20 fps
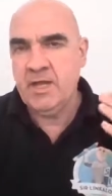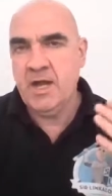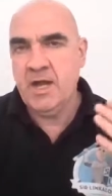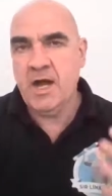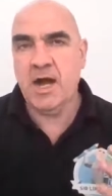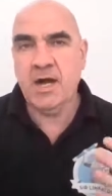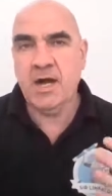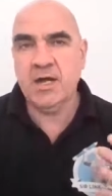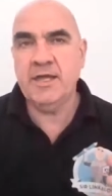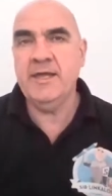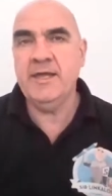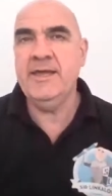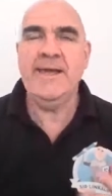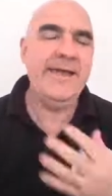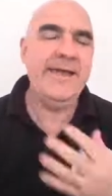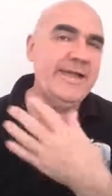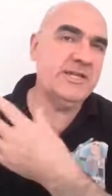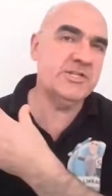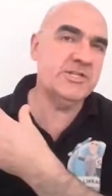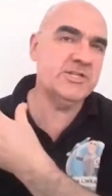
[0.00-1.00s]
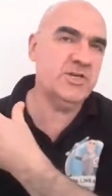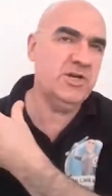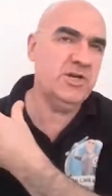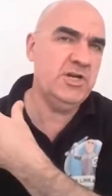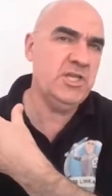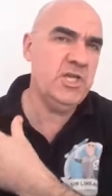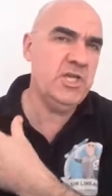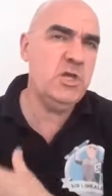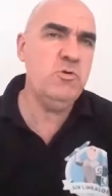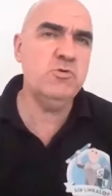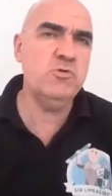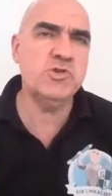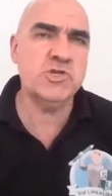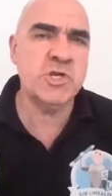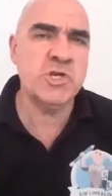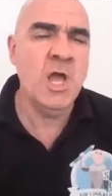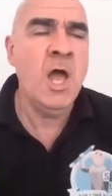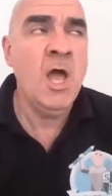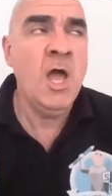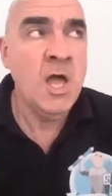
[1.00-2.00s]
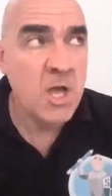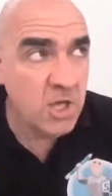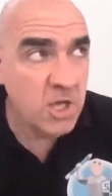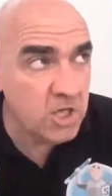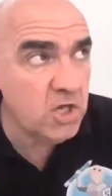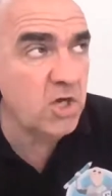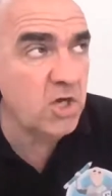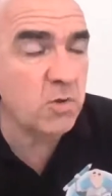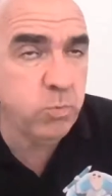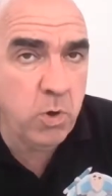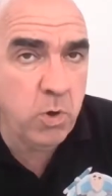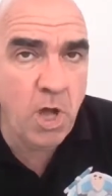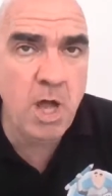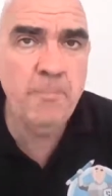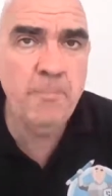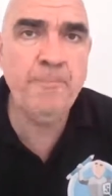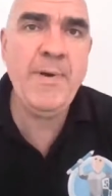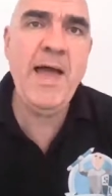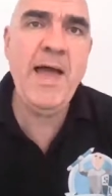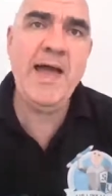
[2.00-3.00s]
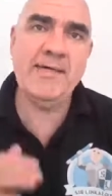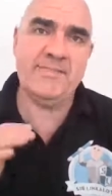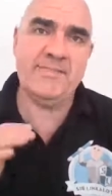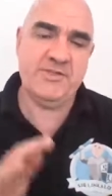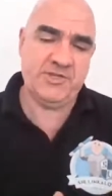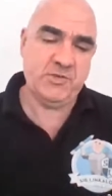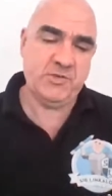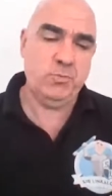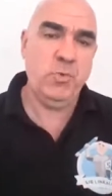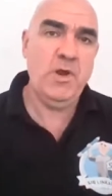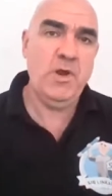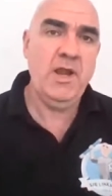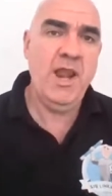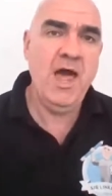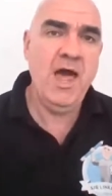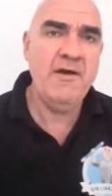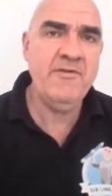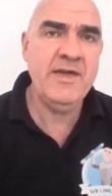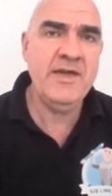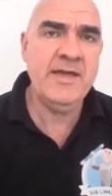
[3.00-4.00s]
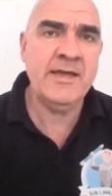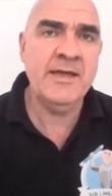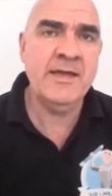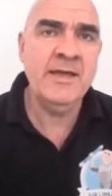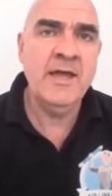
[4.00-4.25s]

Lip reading: Hug inside huge. Good work, Beths. We love it.